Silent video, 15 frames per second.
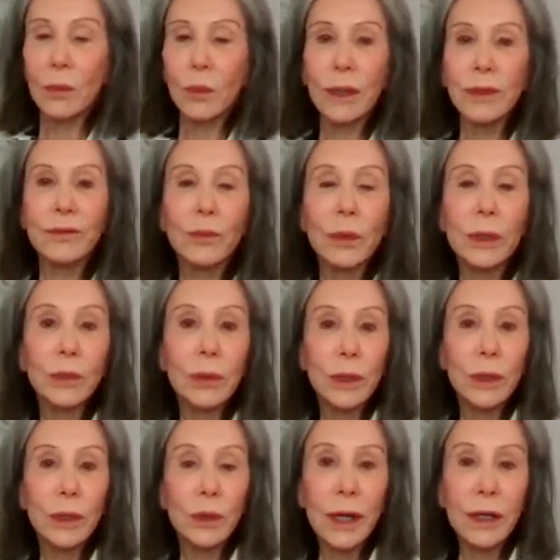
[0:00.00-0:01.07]
we
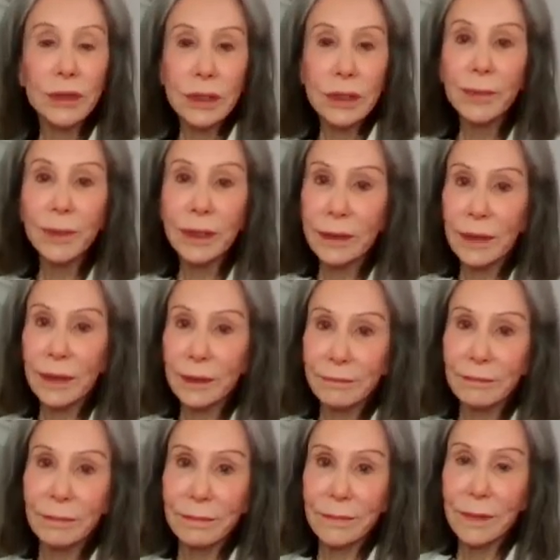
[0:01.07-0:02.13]
require typically,
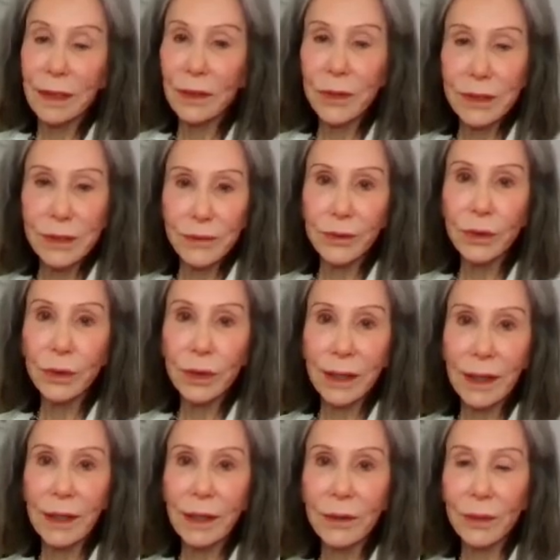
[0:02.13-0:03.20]
not always, fewer
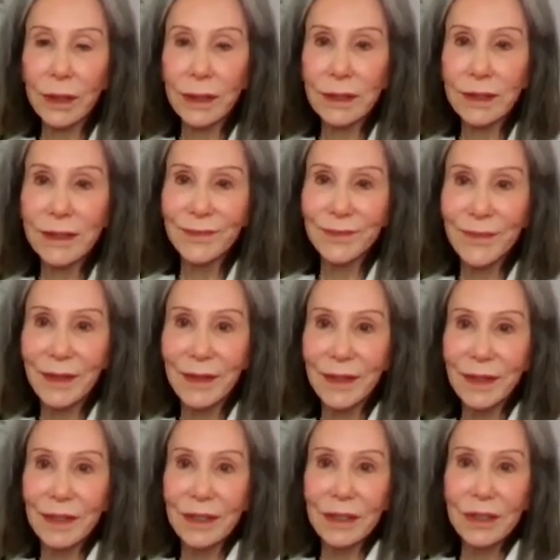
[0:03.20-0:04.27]
calories,
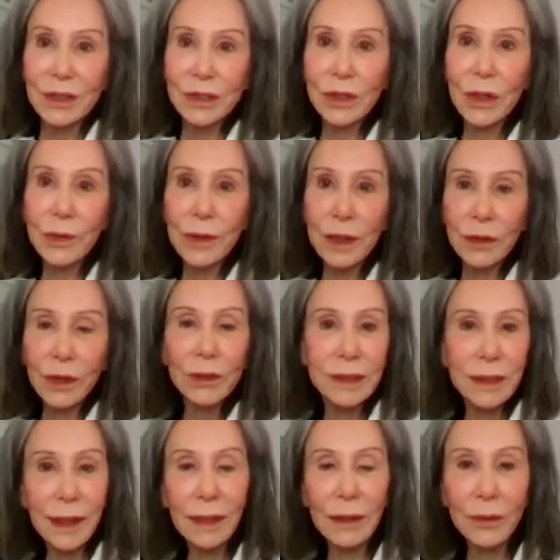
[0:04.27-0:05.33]
so that those
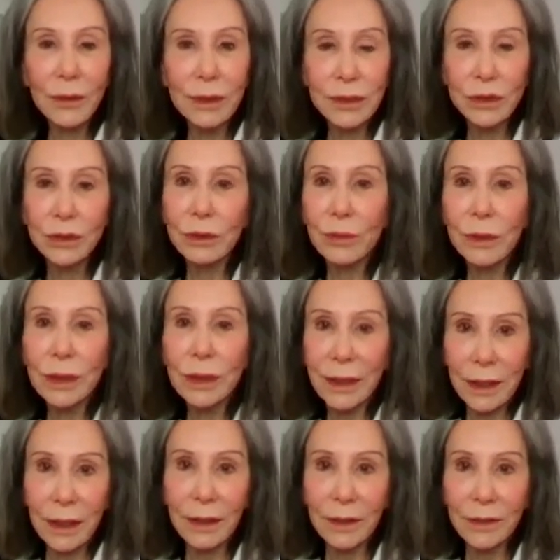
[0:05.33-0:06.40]
calories should really
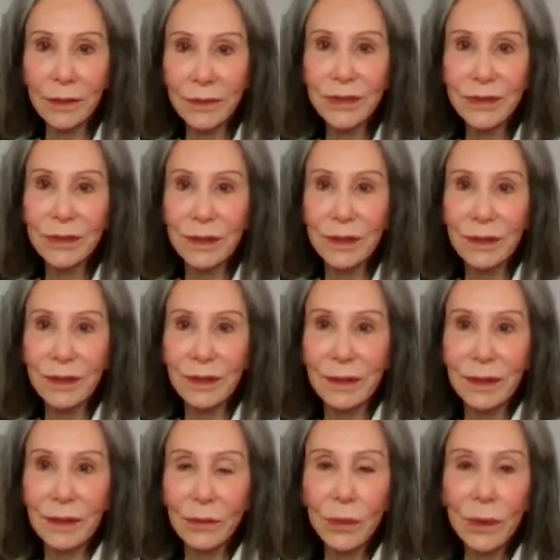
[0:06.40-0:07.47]
count.
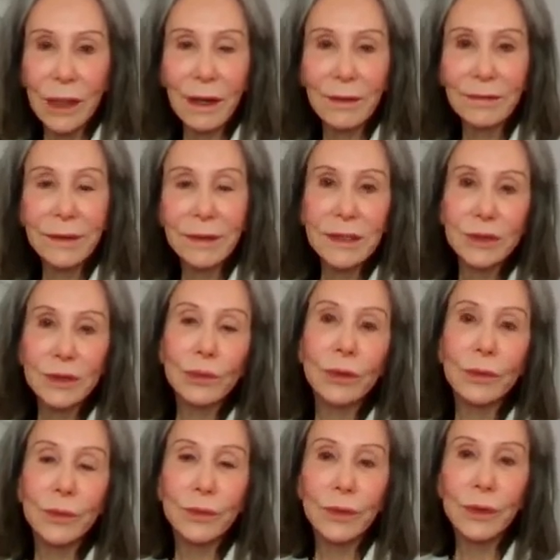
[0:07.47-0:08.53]
We have less
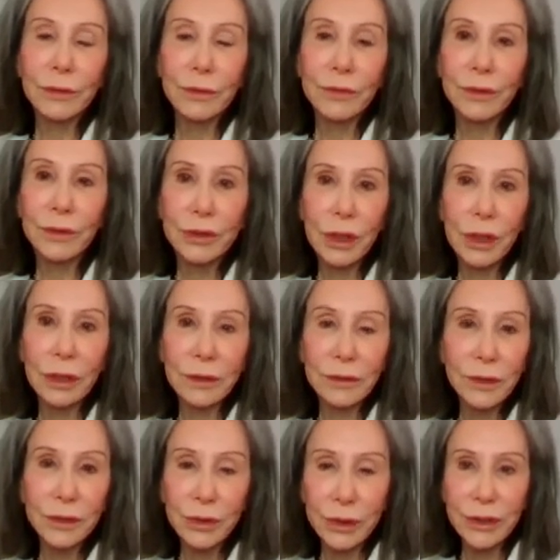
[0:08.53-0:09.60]
room for junk
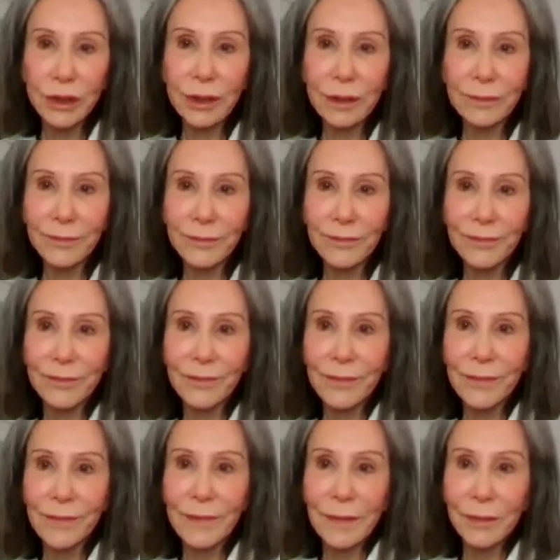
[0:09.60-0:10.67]
nutrition
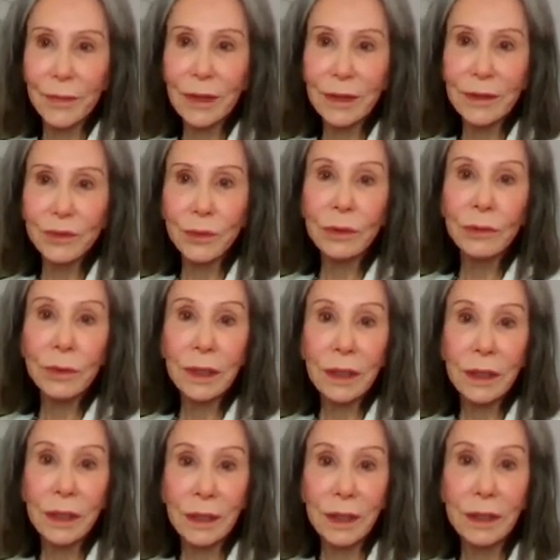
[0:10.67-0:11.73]
because we
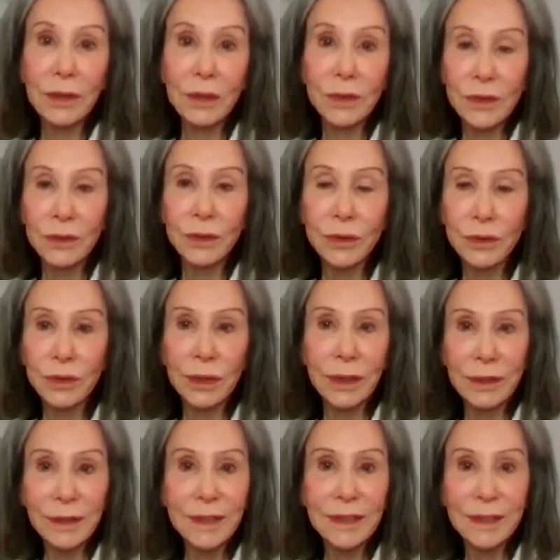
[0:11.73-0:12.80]
really need those
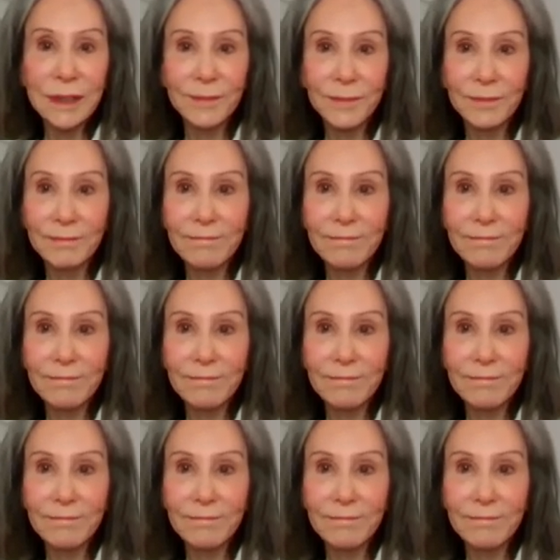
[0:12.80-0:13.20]
nutrients.